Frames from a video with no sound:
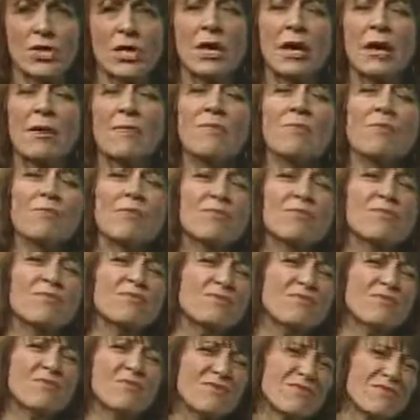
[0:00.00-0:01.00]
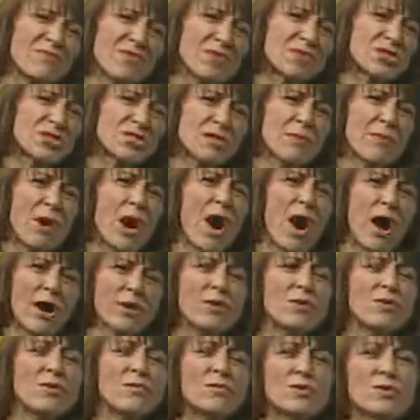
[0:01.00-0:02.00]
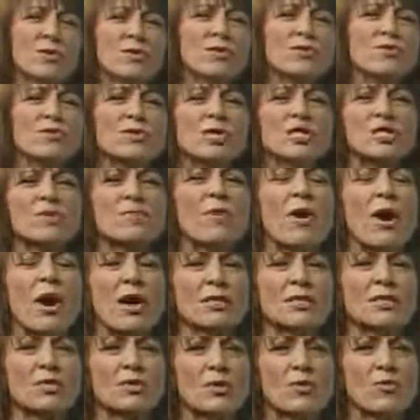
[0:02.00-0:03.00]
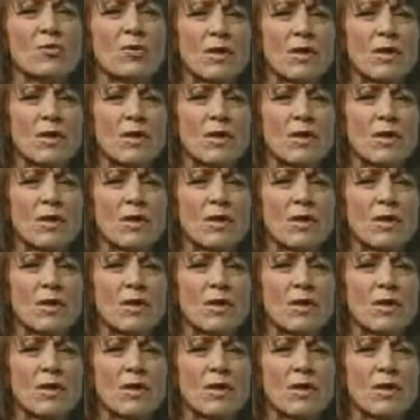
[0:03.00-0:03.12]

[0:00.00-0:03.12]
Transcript: Um, there's some autoimmune response that